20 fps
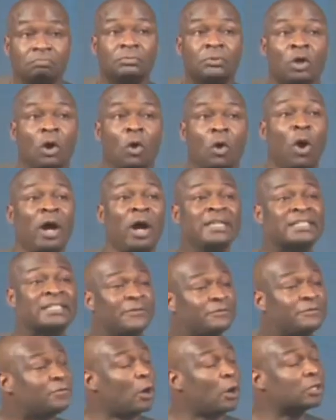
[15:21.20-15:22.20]
What is the
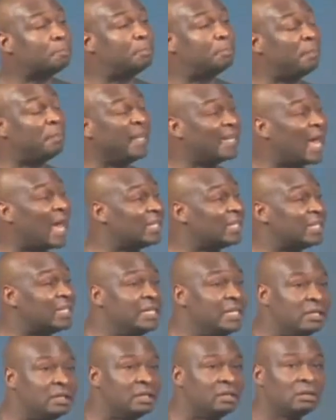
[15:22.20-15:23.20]
fourth biblical
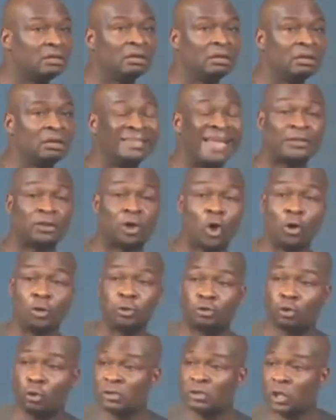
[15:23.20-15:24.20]
key that
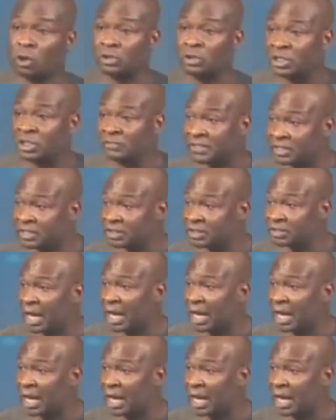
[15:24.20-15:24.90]
controls longevity?